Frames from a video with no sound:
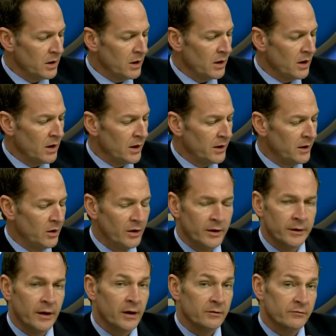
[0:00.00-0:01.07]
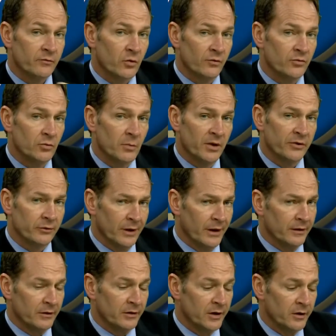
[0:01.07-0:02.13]
And not for a few months
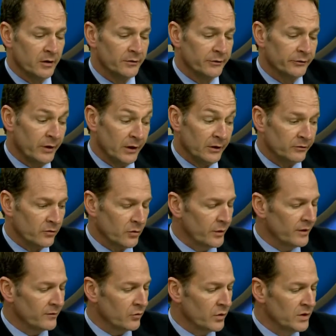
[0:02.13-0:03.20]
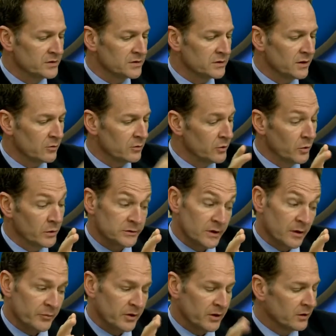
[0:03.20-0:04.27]
later here in the States, for whatever reason. They were doing
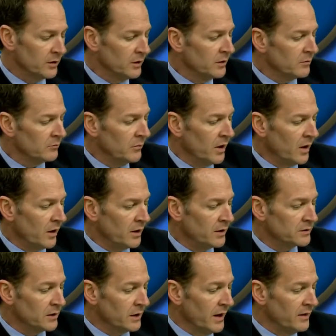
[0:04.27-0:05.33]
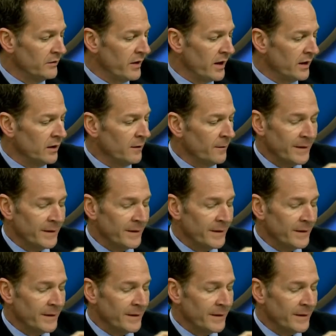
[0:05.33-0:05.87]
something and delayed that.